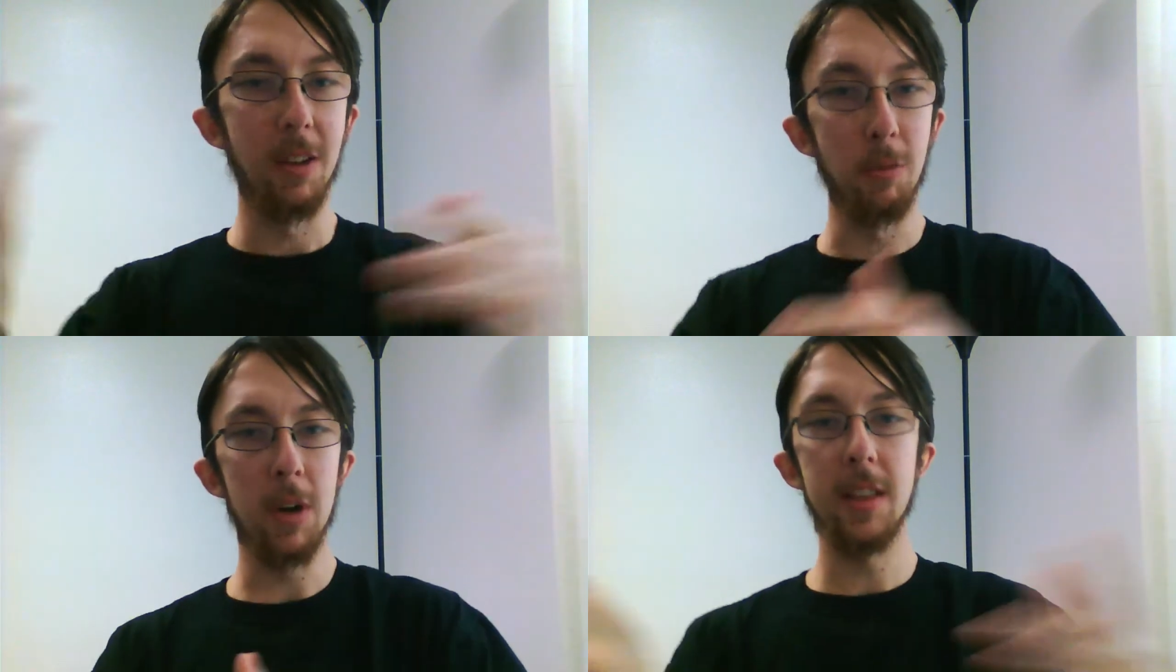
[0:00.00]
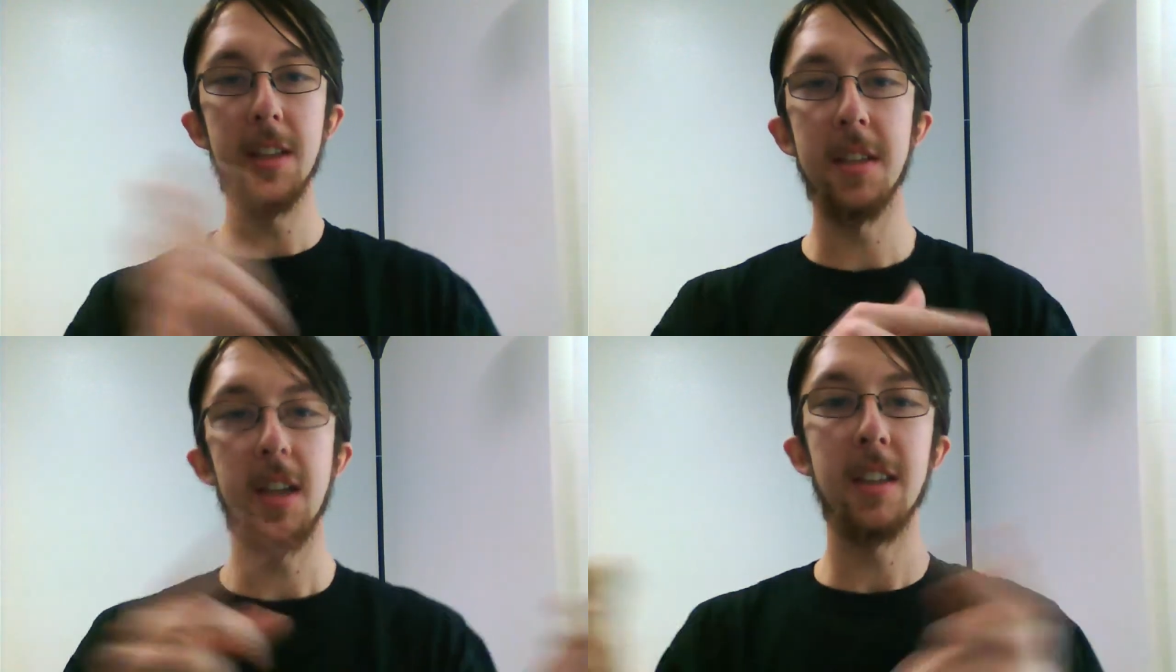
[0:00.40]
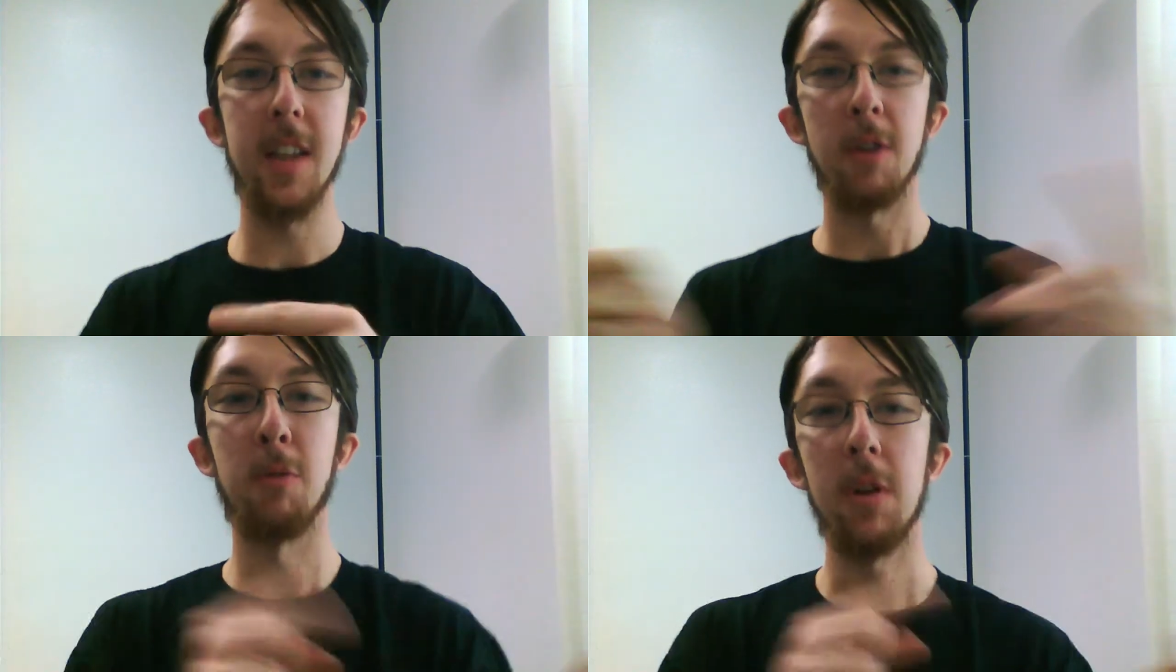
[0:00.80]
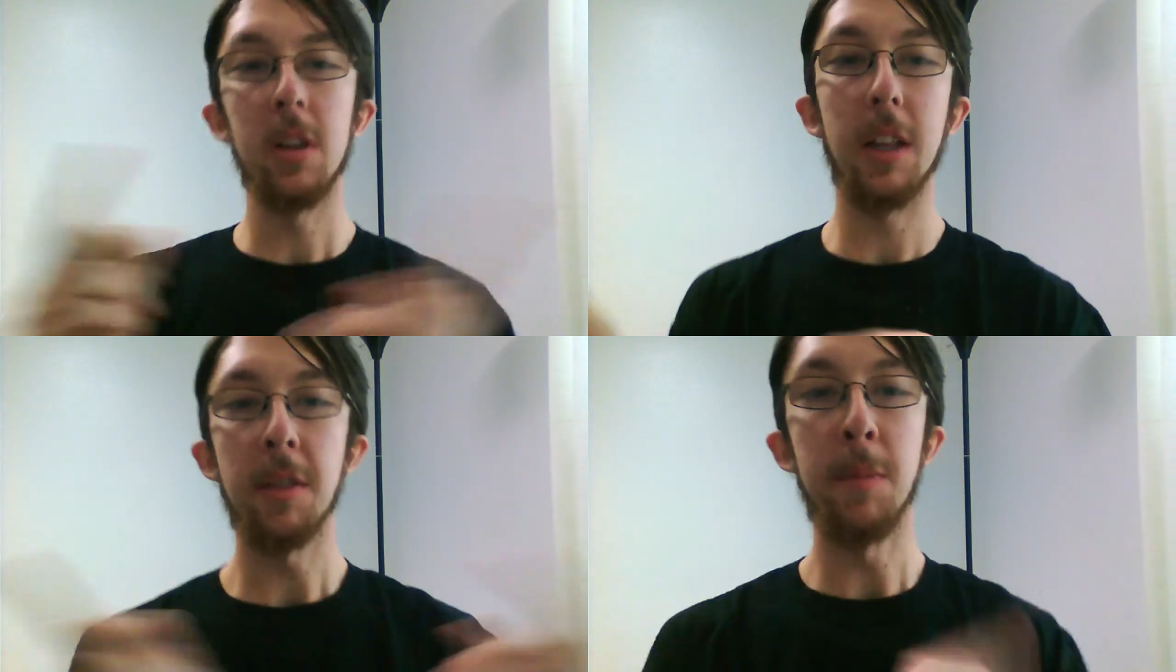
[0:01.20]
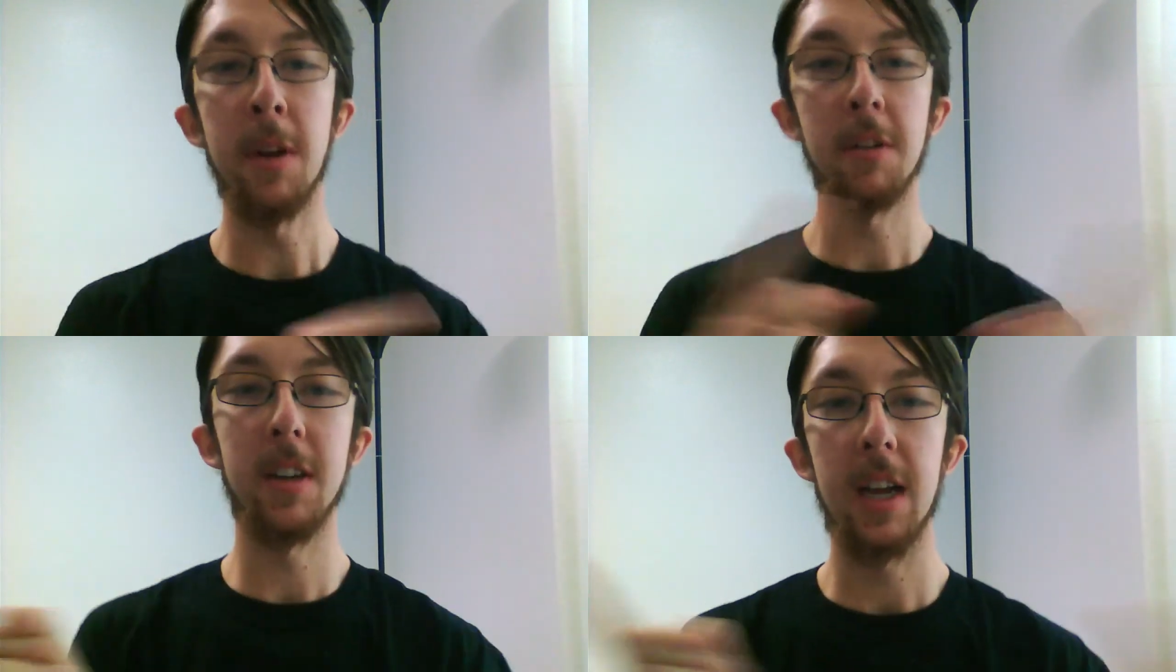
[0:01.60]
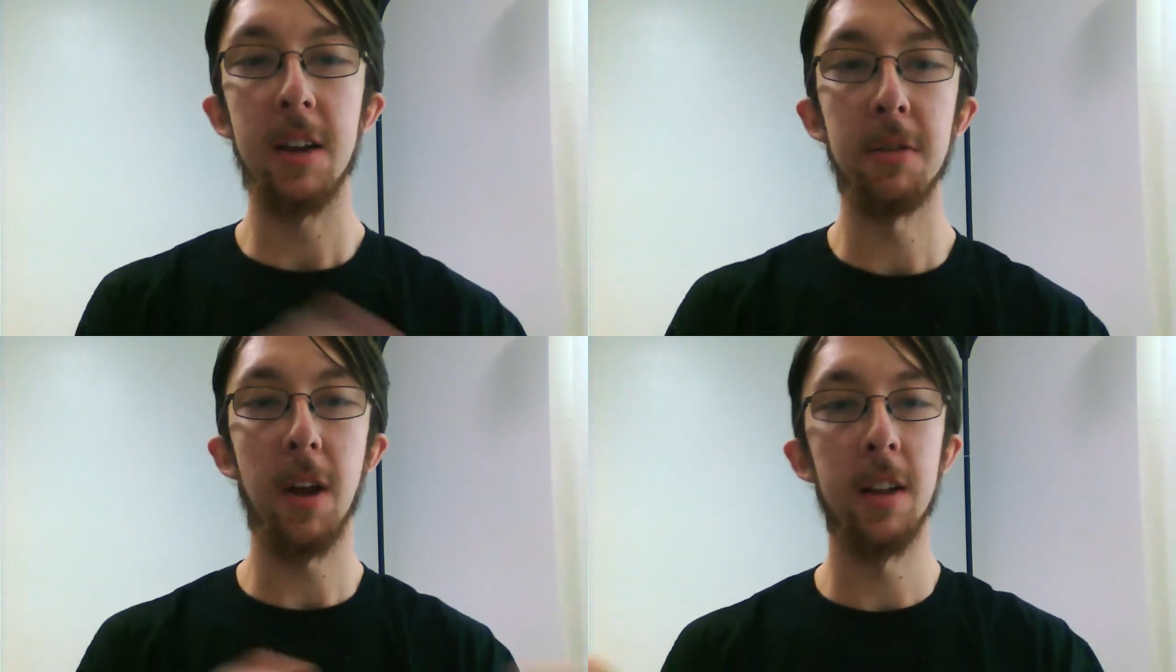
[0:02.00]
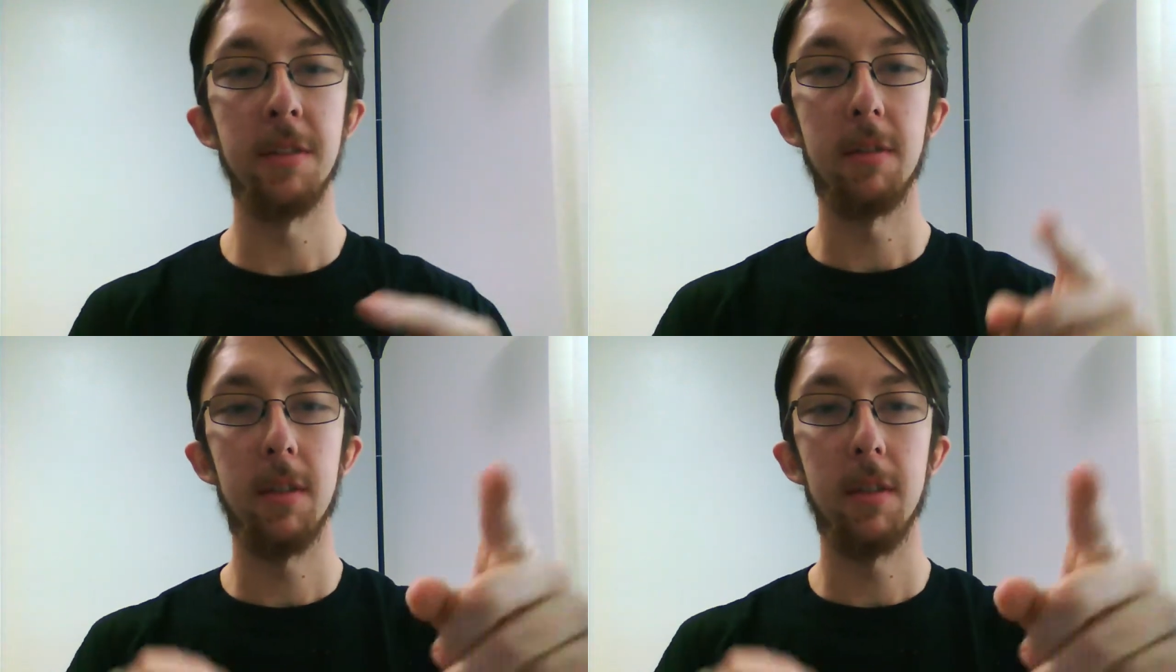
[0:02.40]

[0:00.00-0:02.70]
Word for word: One of these days, I will get the mirroring down on